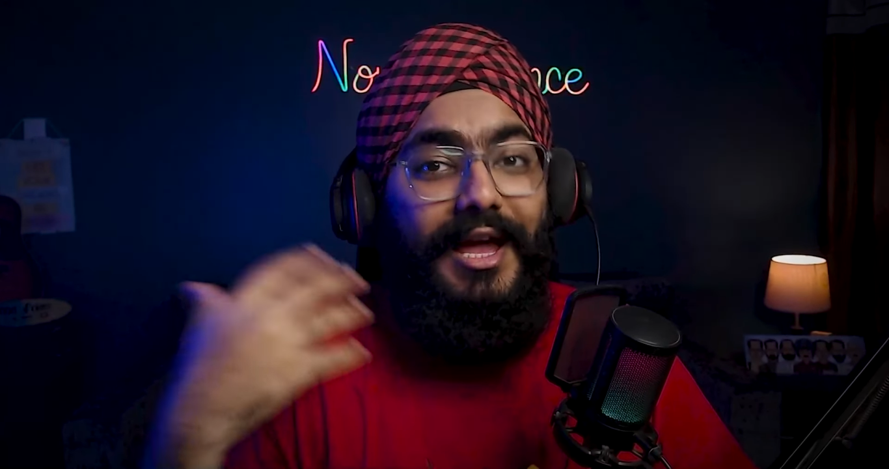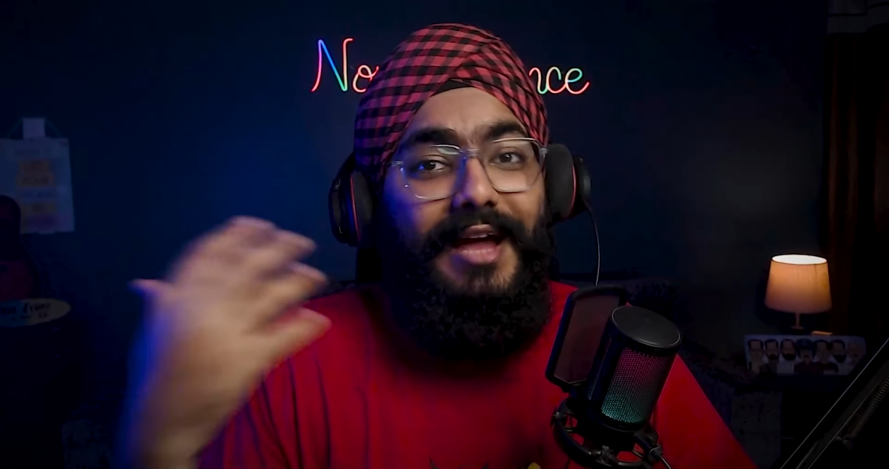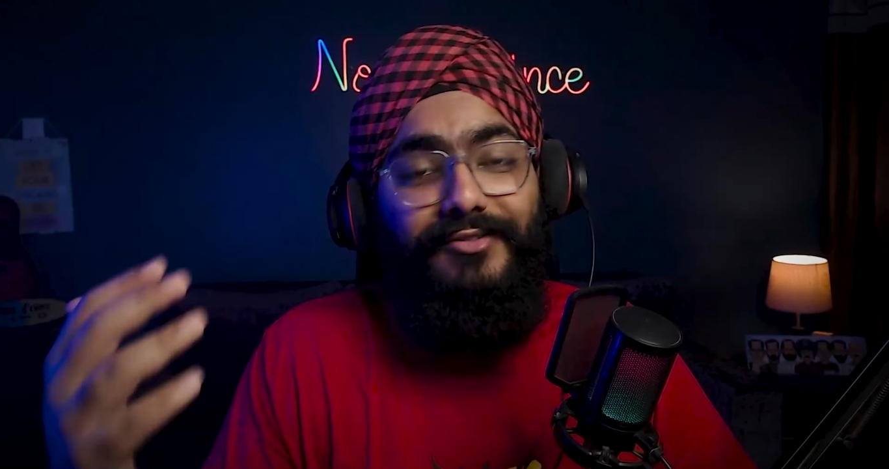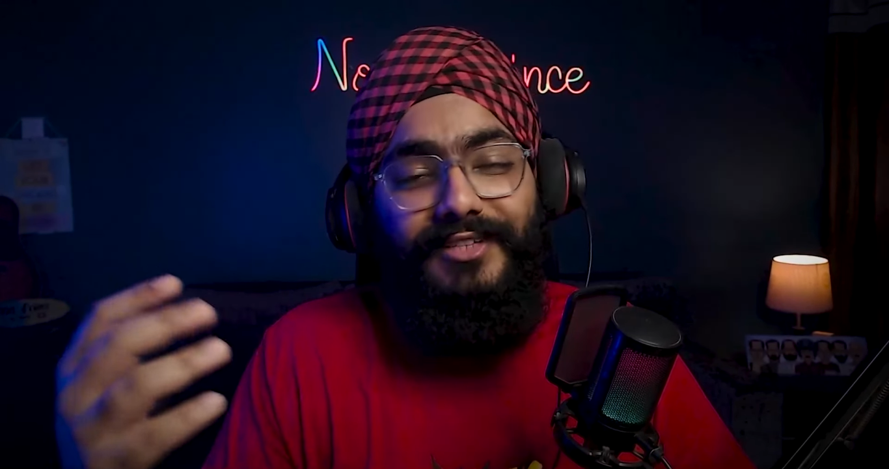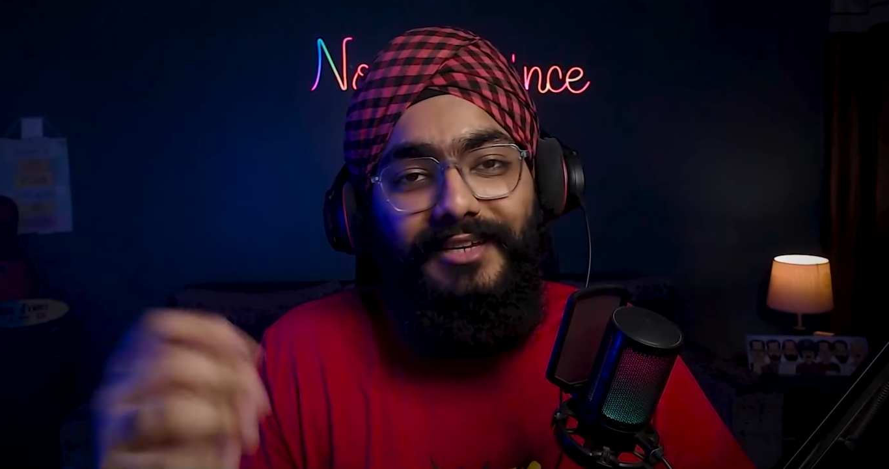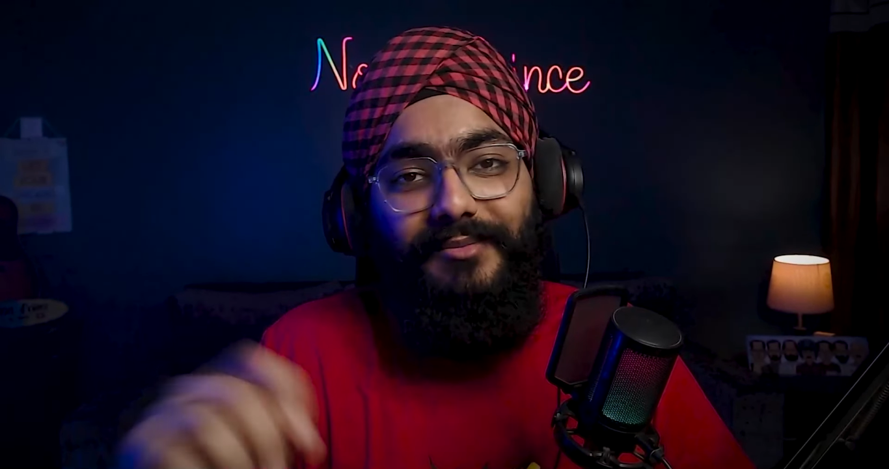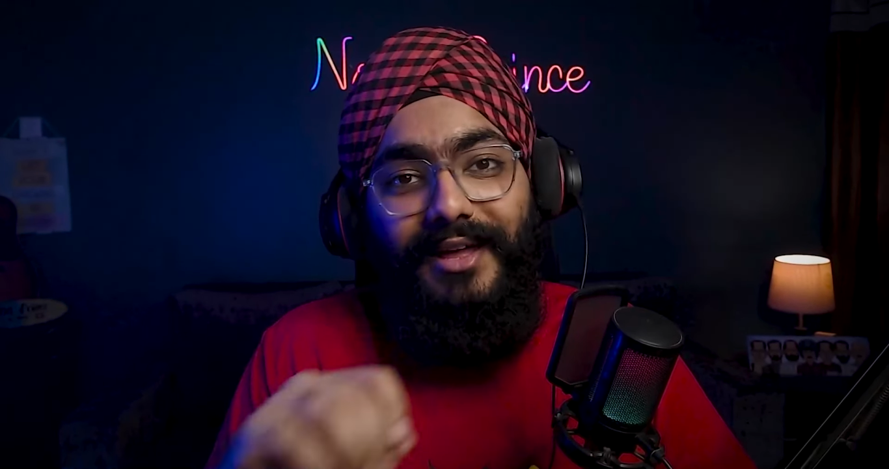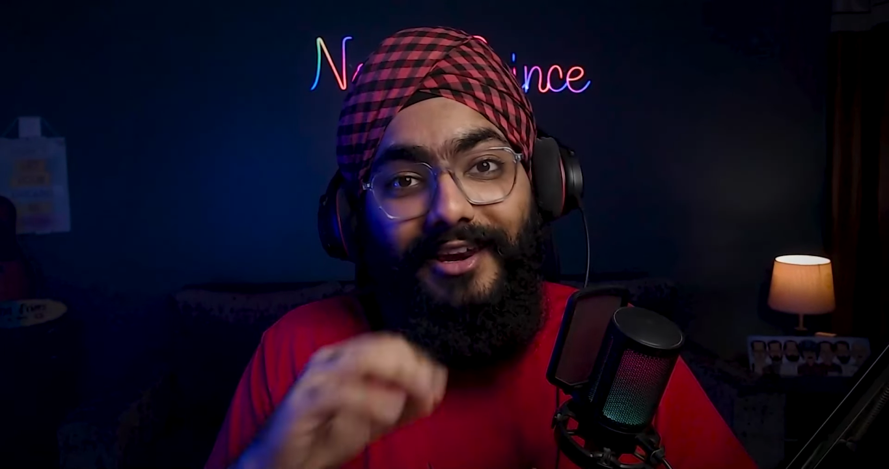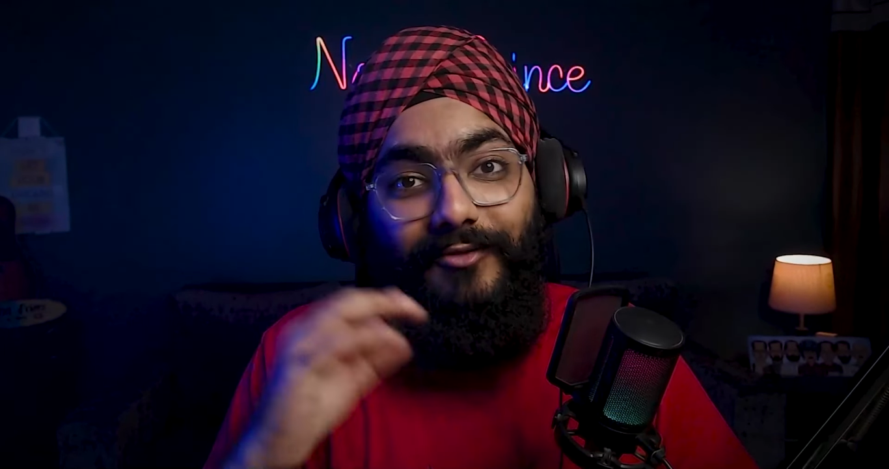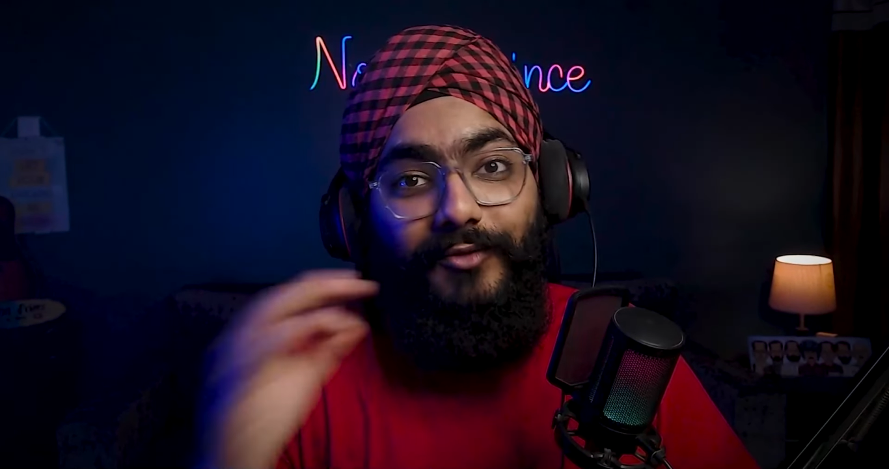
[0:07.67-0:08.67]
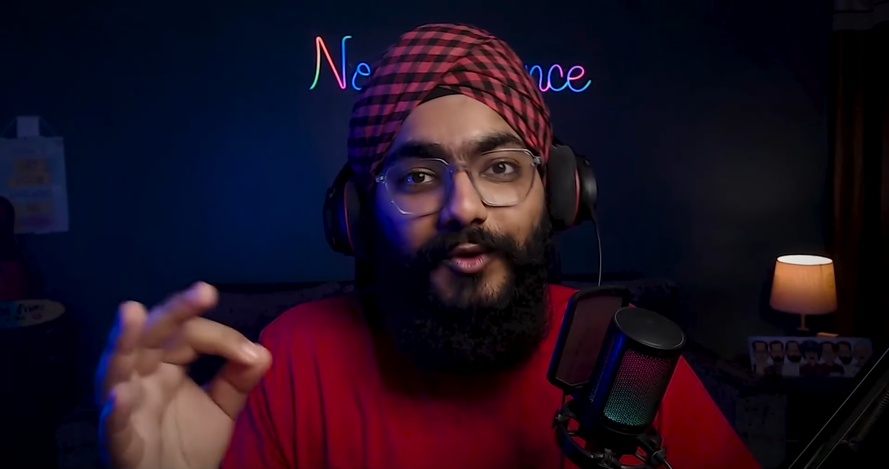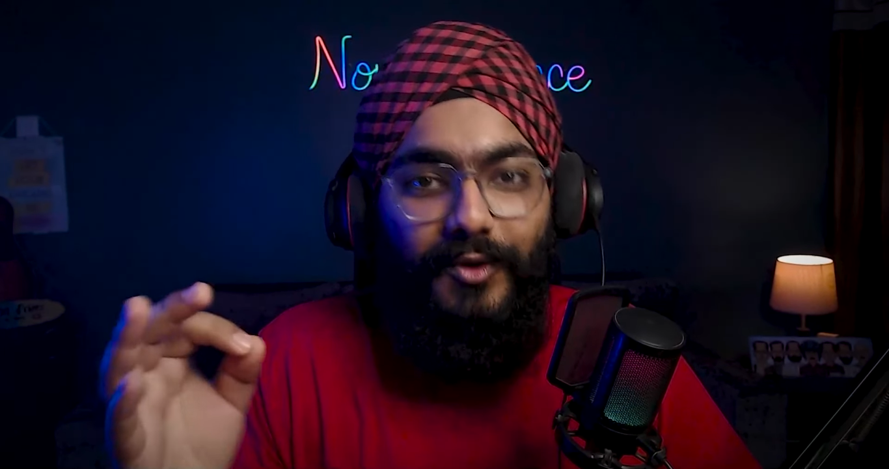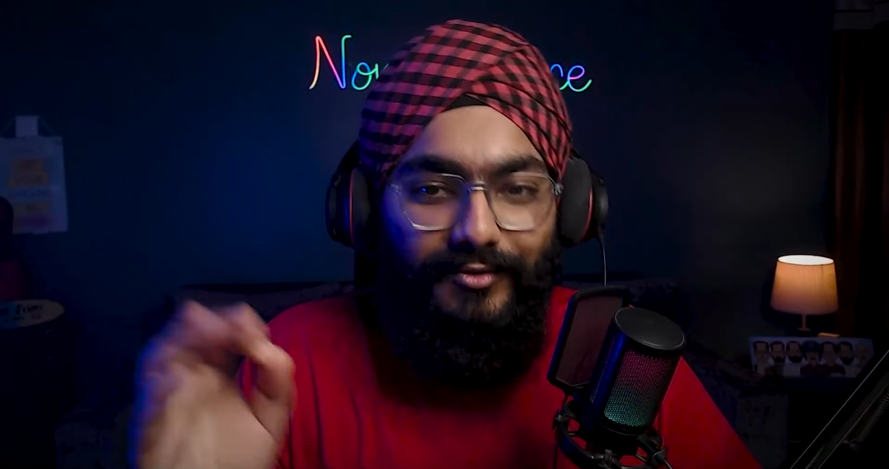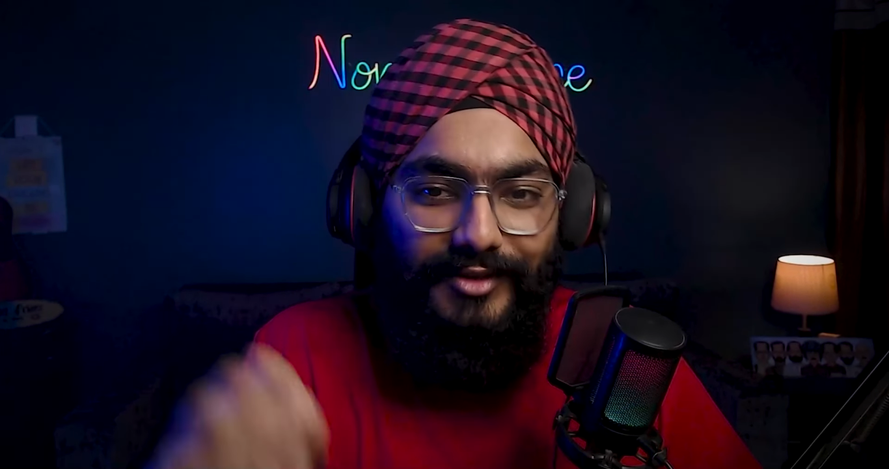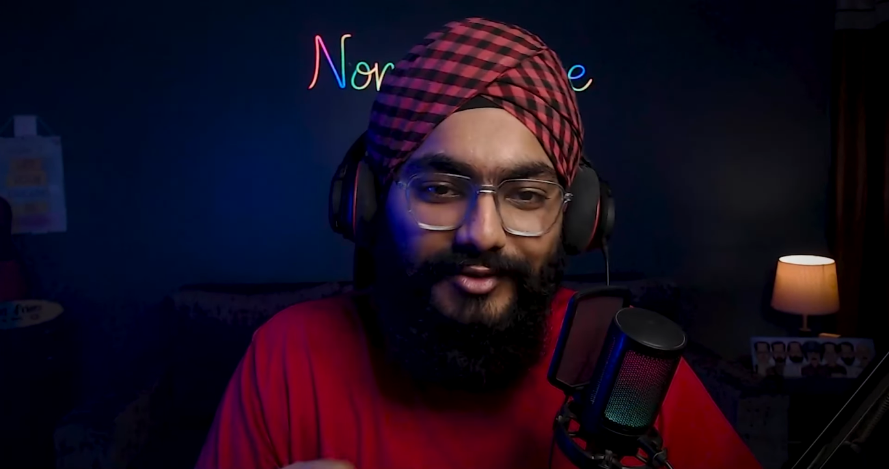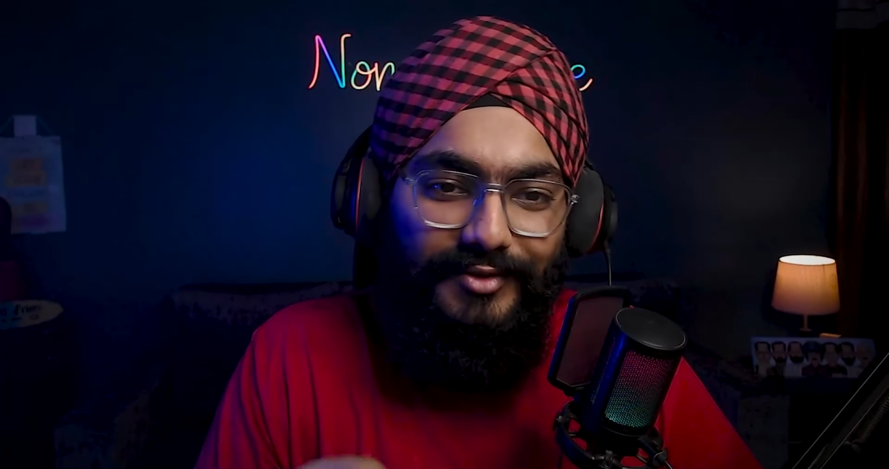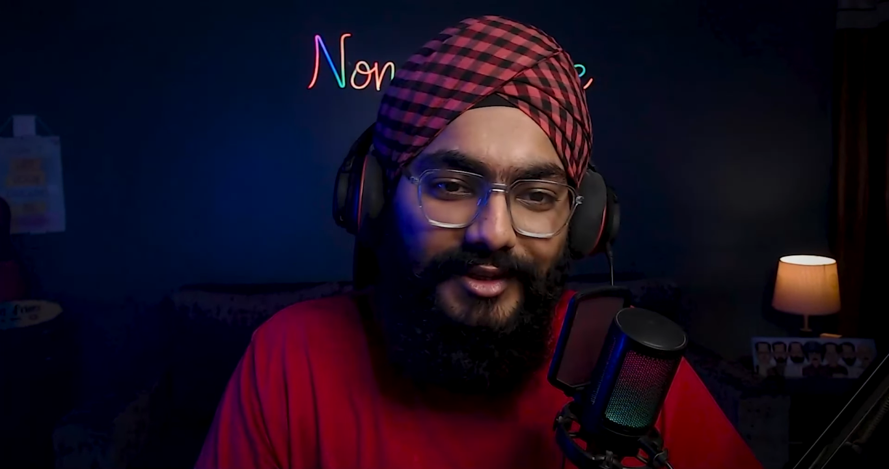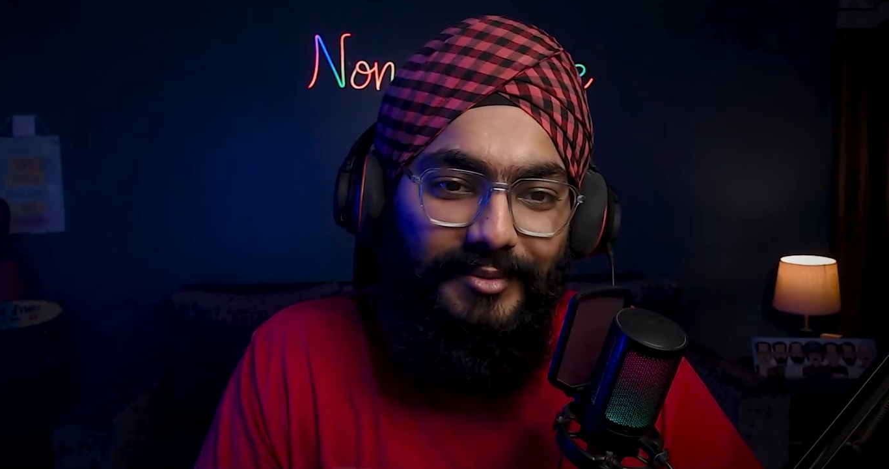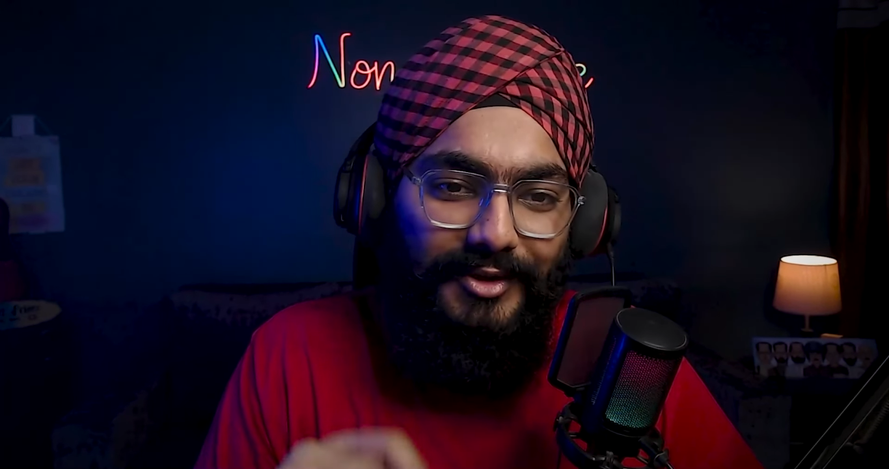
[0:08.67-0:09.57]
have seen my review of this film,